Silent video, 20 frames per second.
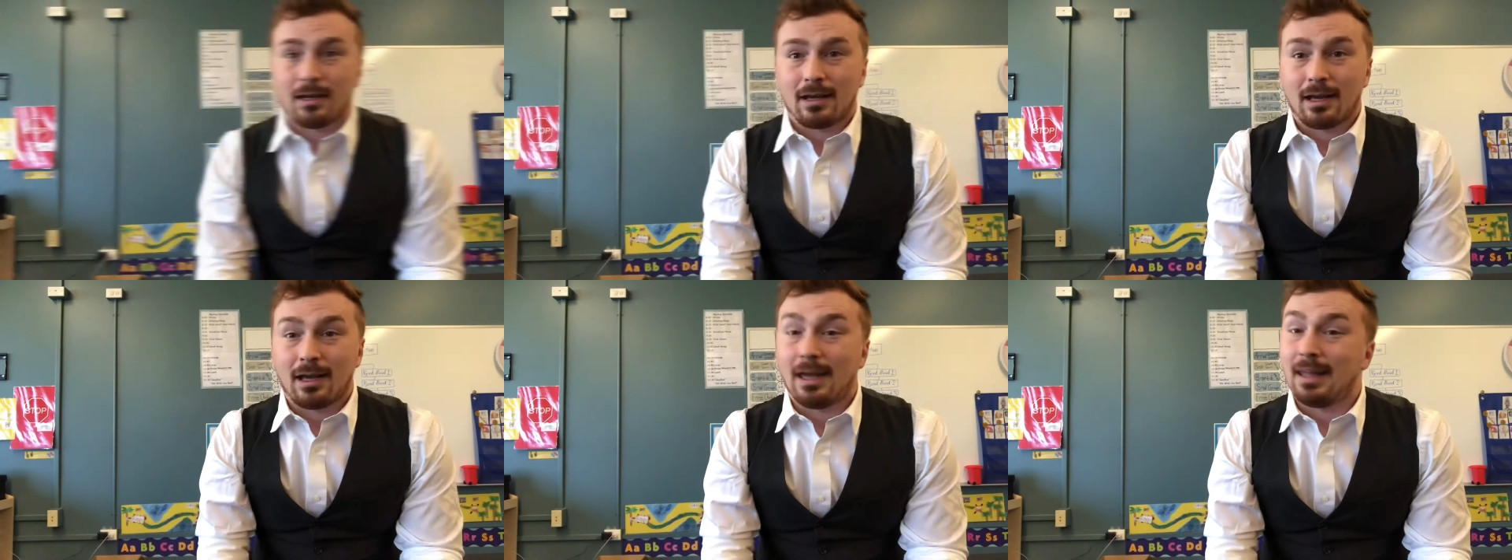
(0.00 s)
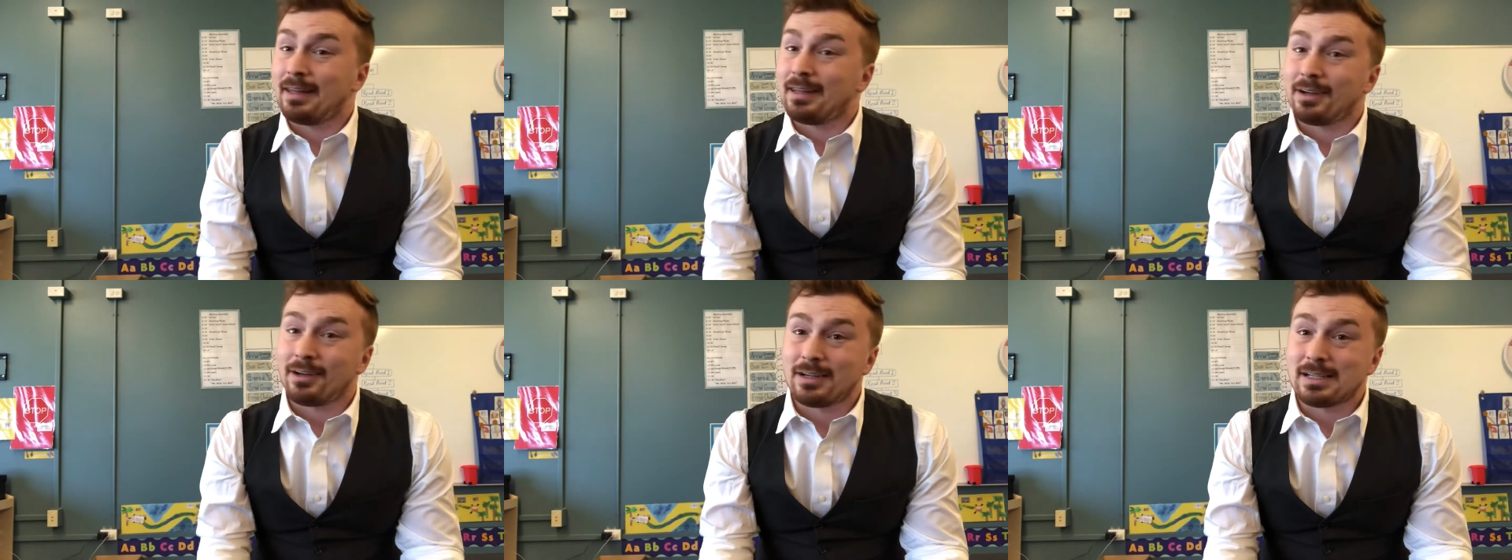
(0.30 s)

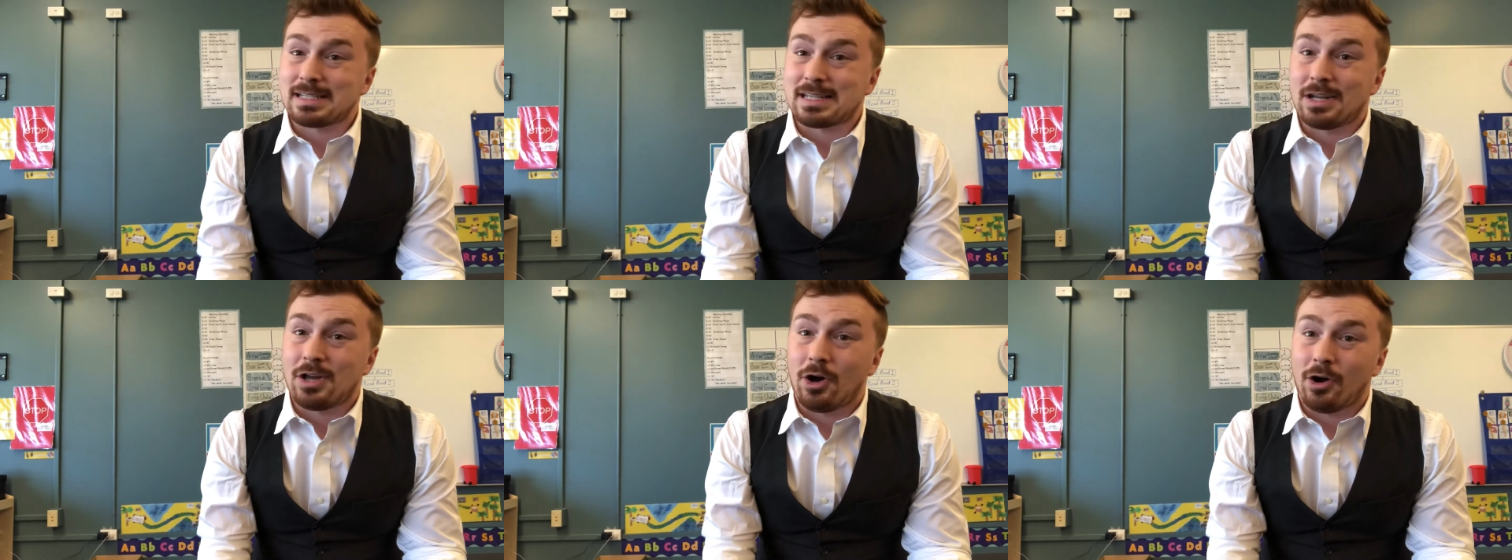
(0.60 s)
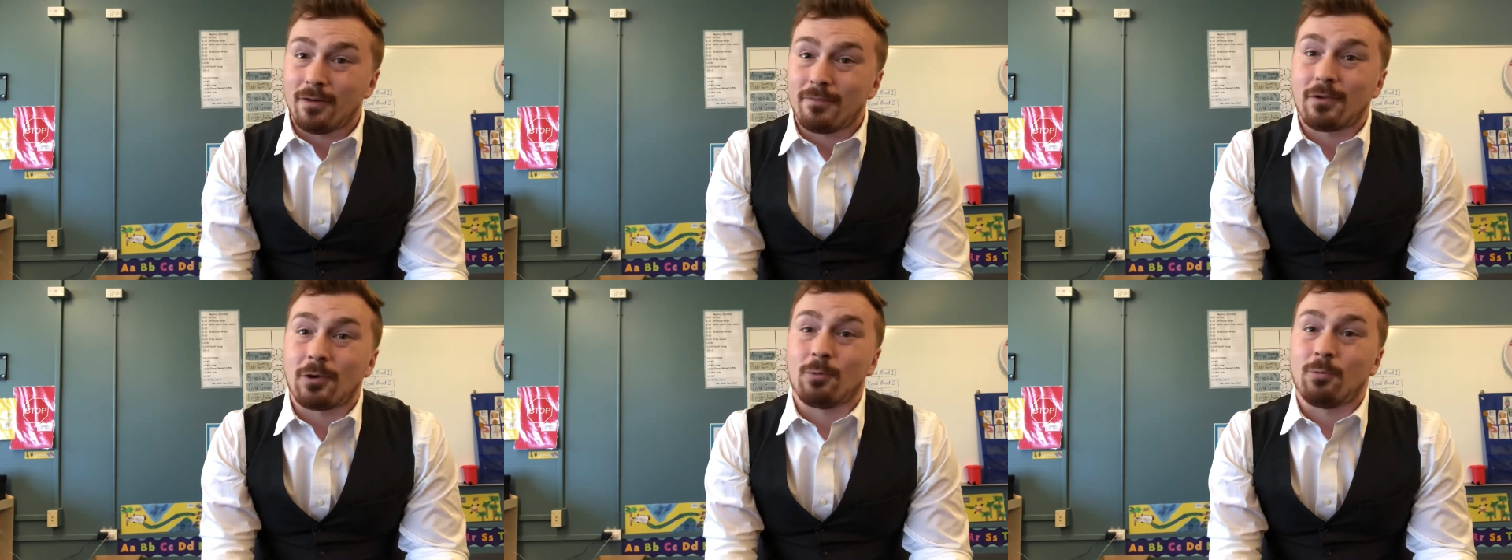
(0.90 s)
And there is an
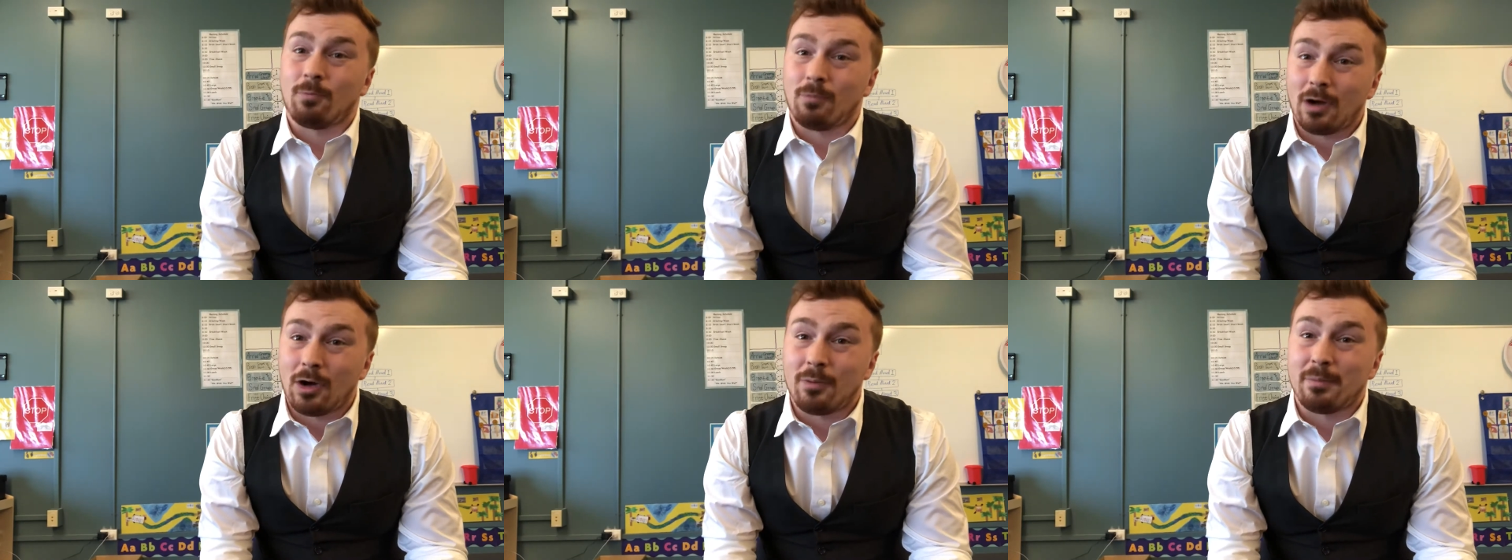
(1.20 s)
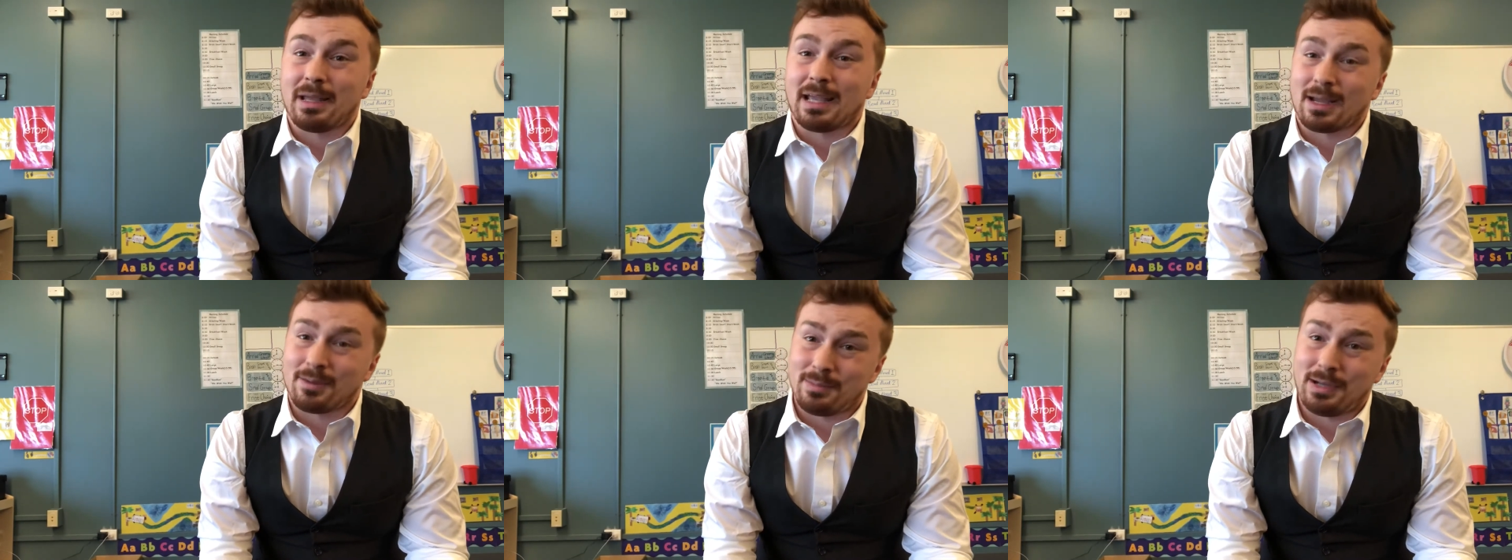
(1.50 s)

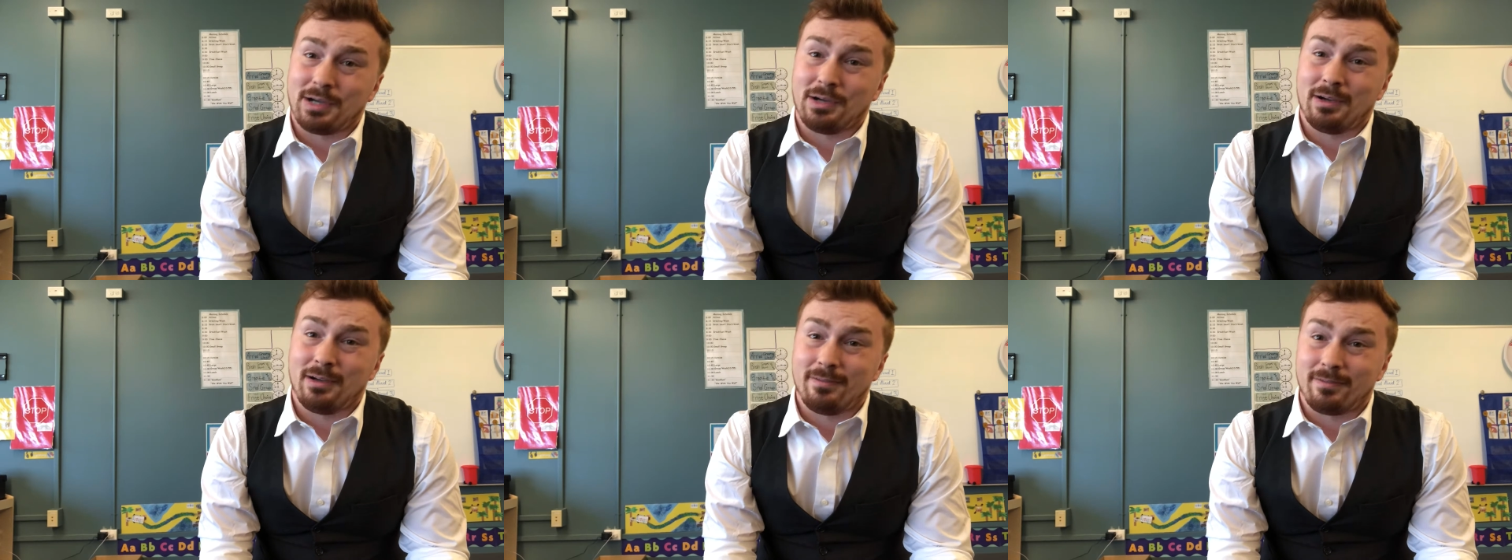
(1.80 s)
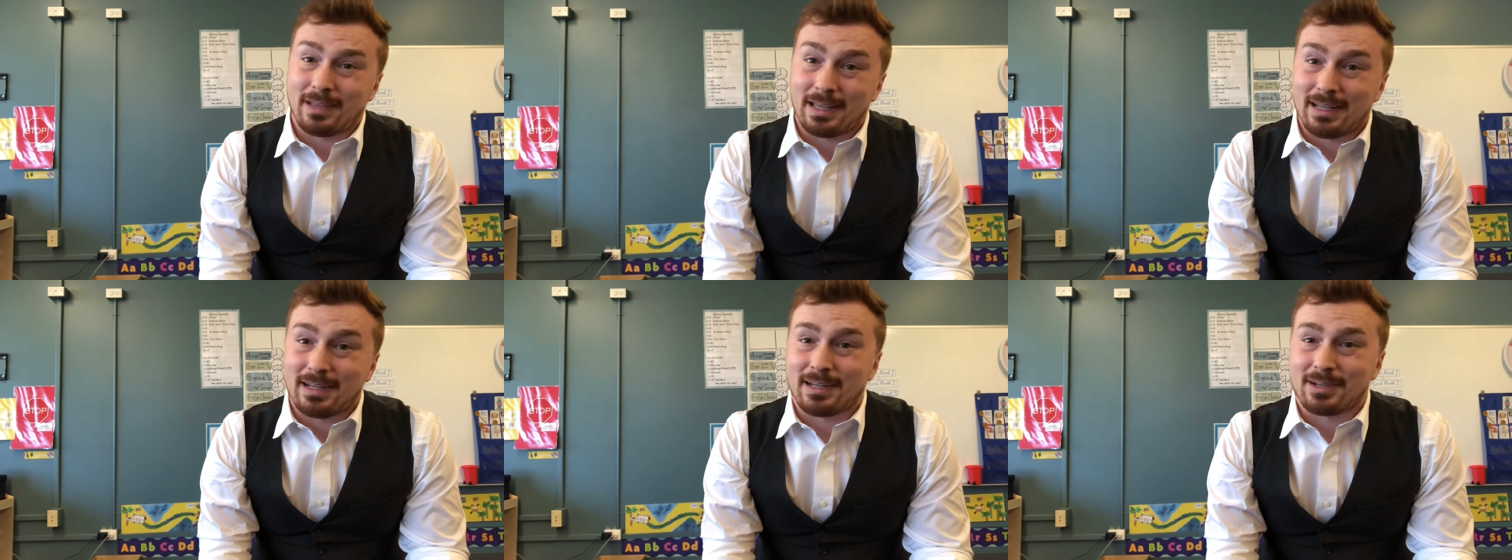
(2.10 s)
overwhelming amount of
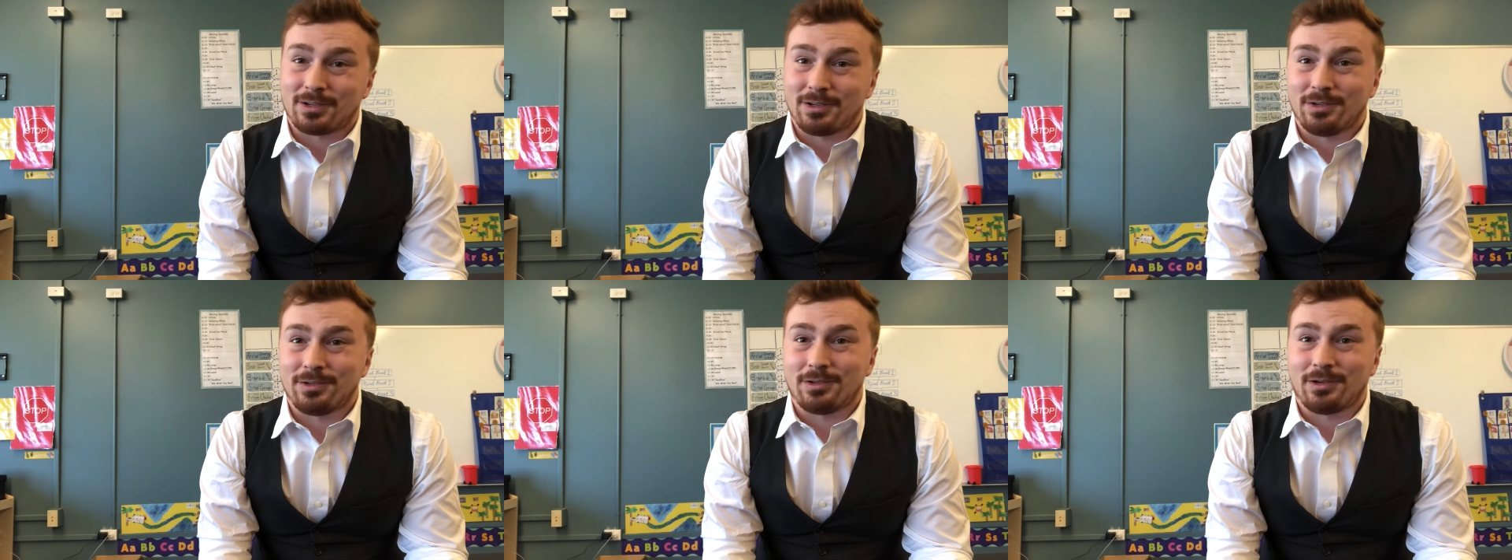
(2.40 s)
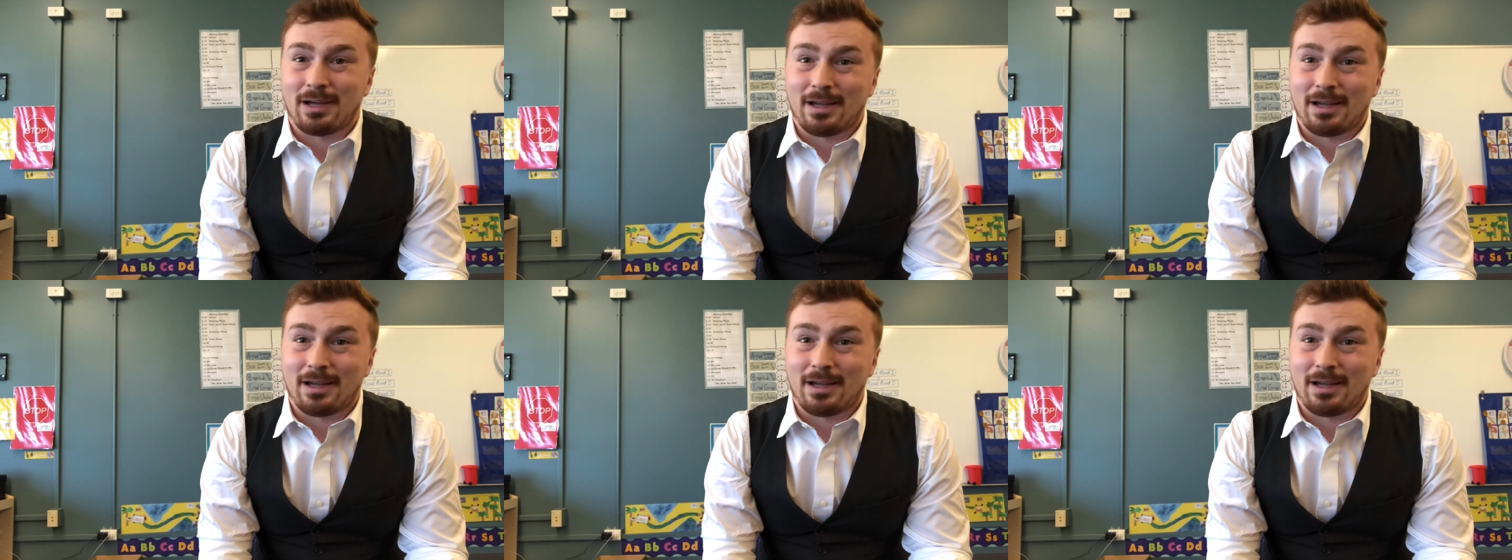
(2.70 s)
anecdotal